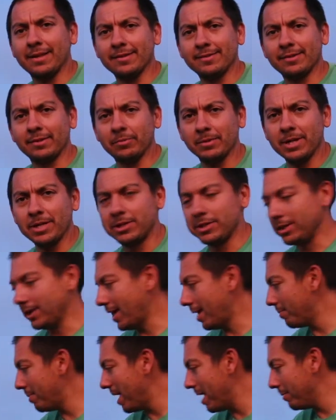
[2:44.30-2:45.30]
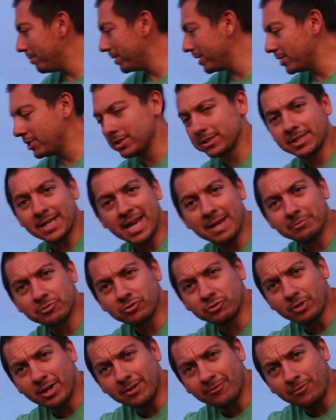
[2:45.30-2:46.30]
this originally, I probably would have just came
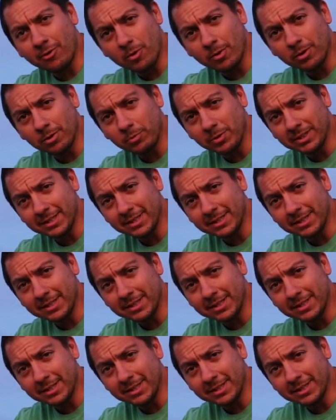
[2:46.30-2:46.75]
straight forward